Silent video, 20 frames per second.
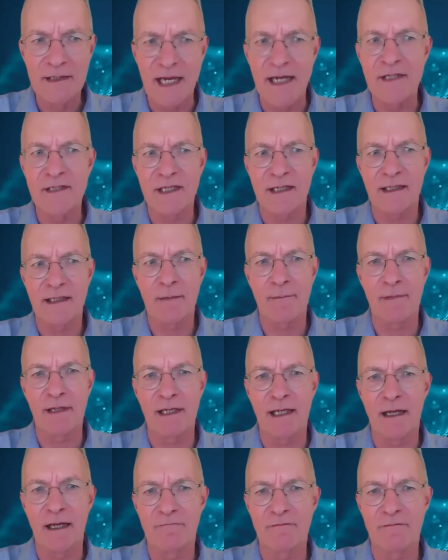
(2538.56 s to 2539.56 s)
data
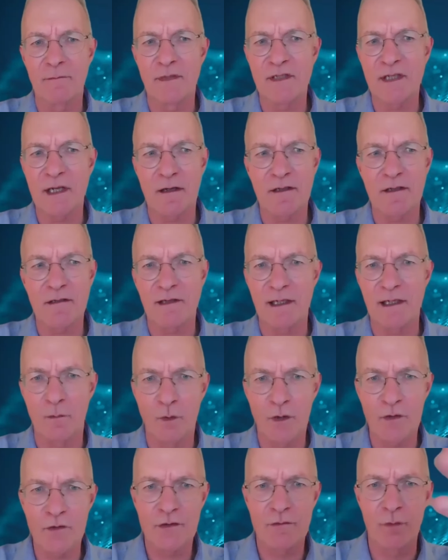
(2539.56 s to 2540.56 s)
coming out from your cells, looking
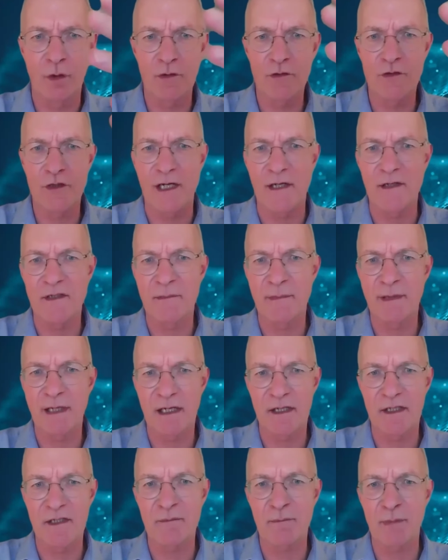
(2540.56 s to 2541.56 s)
at what genes are
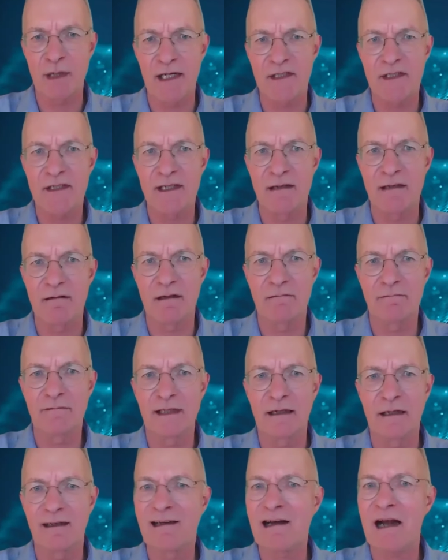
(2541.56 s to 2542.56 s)
being expressed, there
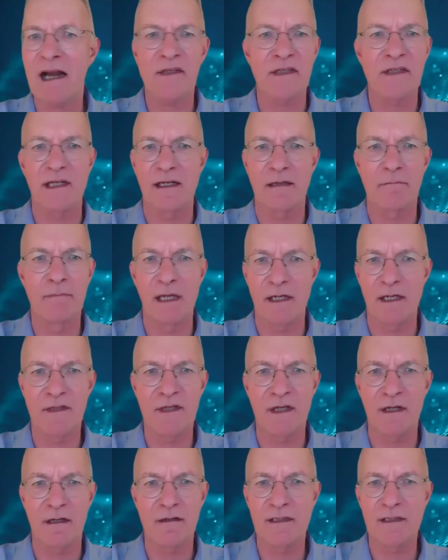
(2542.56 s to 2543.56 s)
are classic
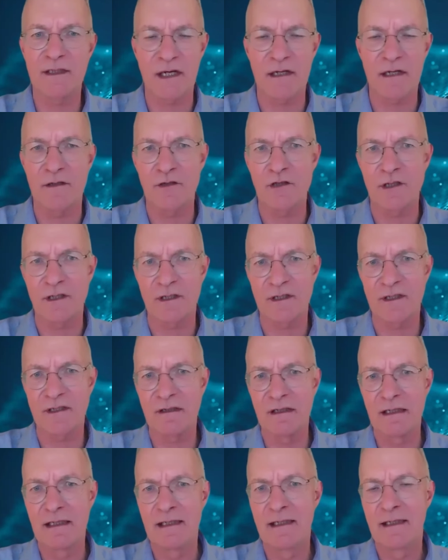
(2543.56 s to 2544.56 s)
mixing
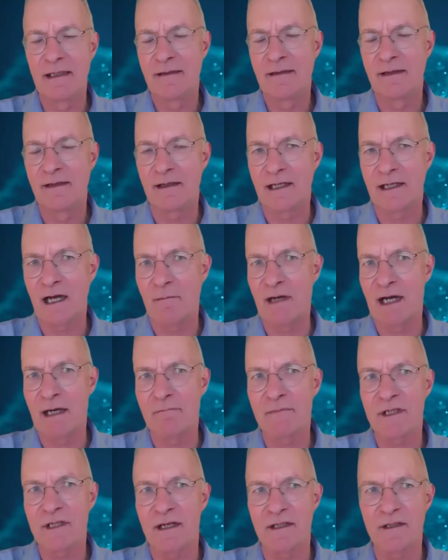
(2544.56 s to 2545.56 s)
signatures that come
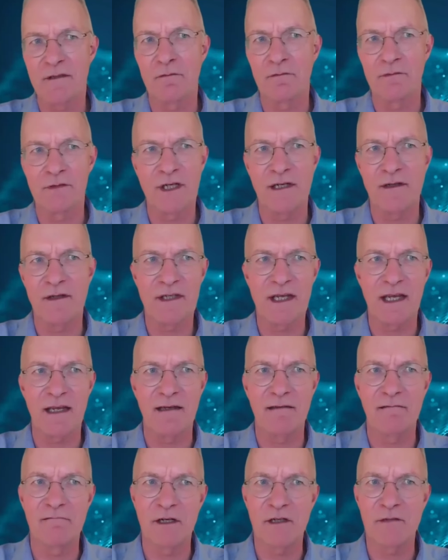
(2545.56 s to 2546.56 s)
up. So it's called gene
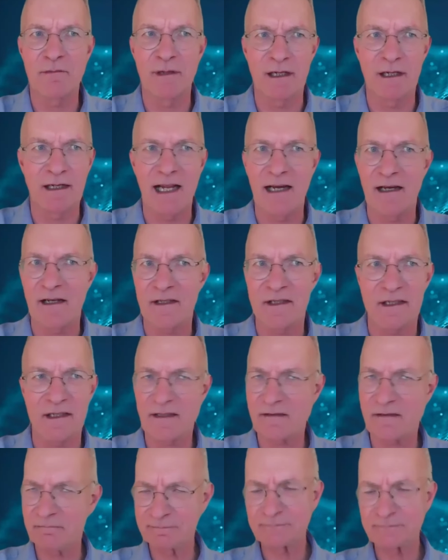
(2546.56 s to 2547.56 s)
set enrichment
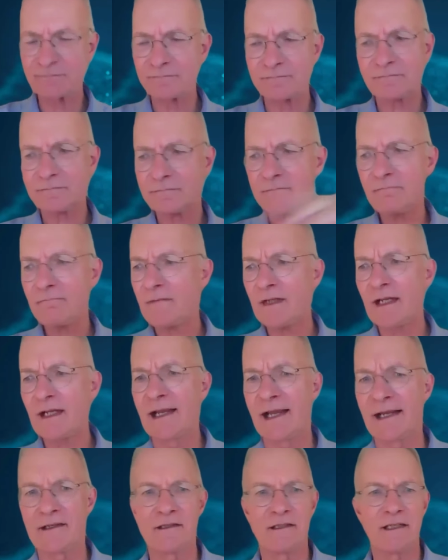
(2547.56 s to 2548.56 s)
analysis.
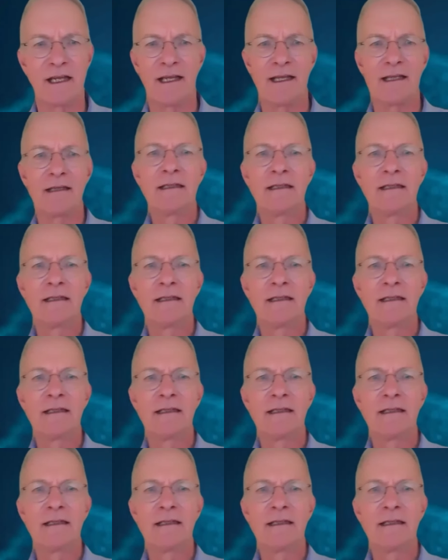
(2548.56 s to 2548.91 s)
And